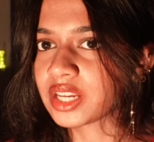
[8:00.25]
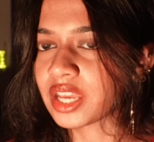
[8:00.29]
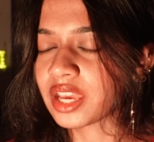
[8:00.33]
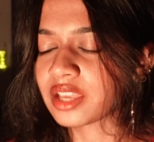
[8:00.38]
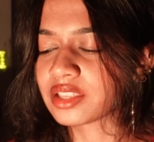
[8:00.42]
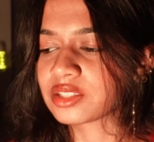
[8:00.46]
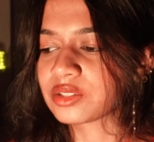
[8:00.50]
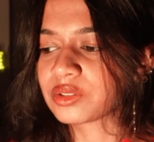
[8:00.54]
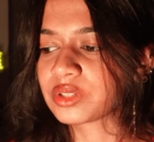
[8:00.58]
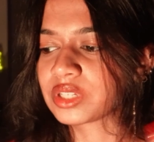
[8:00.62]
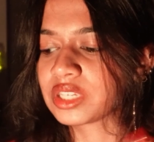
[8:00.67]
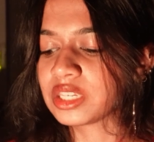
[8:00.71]

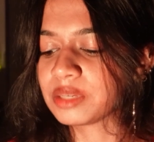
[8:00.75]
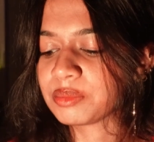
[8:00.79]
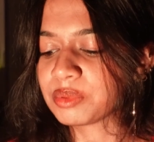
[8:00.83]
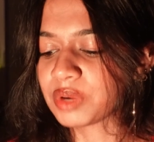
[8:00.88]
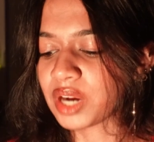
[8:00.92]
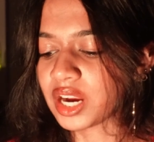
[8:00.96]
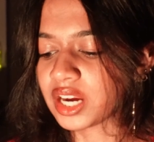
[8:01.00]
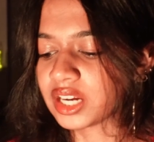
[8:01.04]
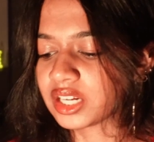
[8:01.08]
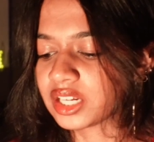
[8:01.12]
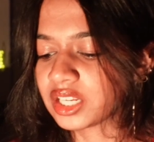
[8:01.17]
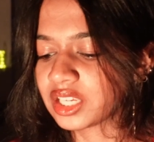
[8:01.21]
as you keep
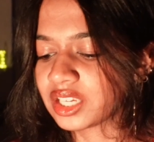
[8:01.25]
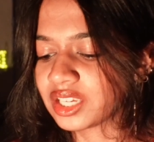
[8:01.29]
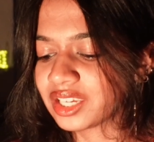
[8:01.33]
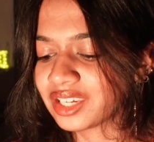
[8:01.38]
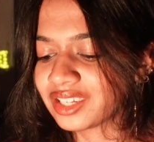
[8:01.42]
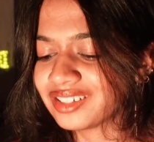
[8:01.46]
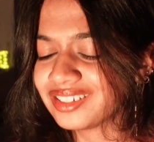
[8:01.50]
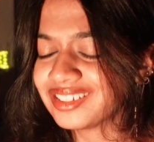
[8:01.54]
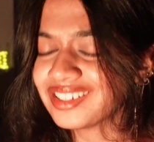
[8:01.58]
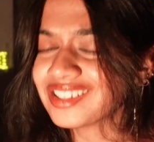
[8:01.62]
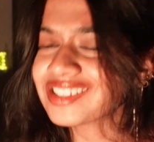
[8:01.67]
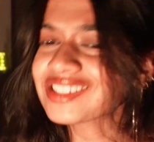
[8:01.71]
writing,
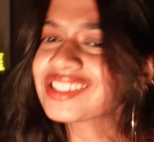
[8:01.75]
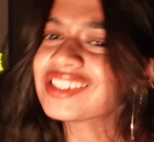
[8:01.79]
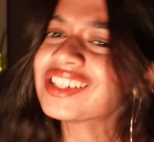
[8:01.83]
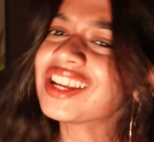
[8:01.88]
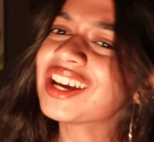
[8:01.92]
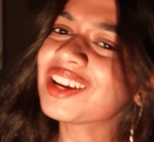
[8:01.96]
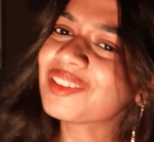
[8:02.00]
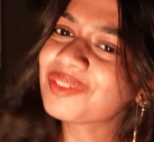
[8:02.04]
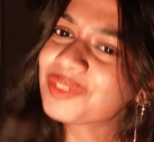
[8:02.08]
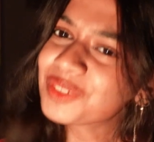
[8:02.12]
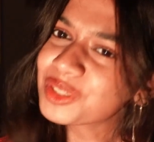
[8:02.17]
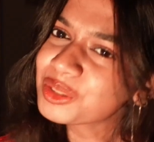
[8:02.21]
and it doesn't
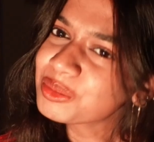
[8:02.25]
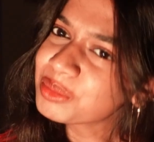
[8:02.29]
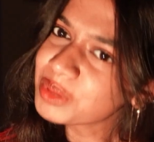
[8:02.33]
have to